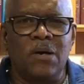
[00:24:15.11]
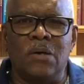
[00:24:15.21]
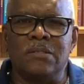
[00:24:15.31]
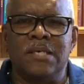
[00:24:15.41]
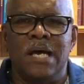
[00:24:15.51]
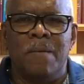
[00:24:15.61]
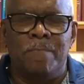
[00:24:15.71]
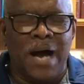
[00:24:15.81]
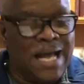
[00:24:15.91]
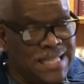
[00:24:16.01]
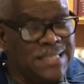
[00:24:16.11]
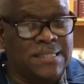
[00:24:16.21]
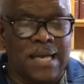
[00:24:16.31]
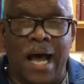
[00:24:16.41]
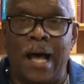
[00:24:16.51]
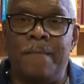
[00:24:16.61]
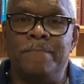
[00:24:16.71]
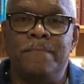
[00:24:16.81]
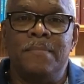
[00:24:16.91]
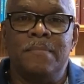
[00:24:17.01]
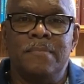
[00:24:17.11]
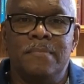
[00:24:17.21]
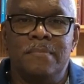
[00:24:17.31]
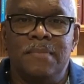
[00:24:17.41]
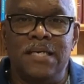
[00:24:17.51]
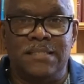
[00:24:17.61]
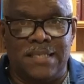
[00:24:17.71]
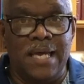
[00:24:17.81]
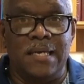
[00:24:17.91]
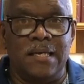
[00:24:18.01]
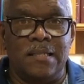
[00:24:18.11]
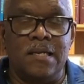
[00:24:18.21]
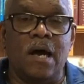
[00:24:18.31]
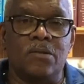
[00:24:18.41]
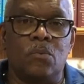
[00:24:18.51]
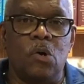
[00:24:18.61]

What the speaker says: by this time, he stinketh. In other words,